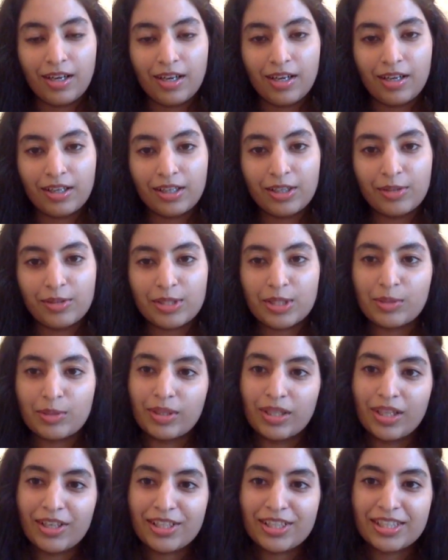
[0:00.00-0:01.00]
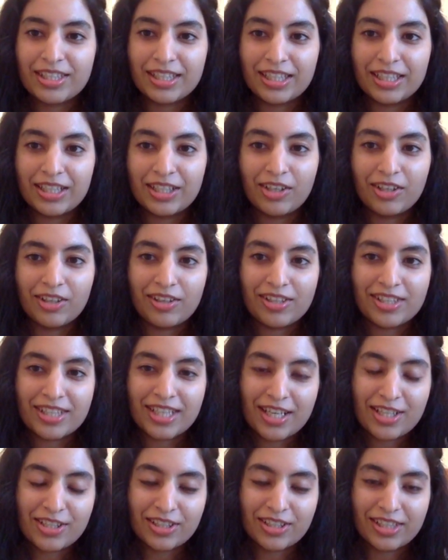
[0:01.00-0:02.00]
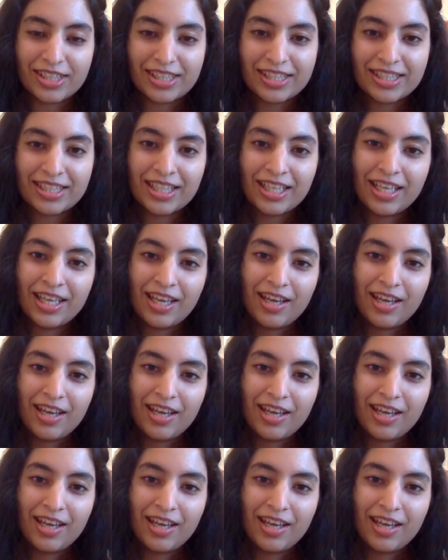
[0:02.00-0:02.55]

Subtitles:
close to a large city called Los Angeles.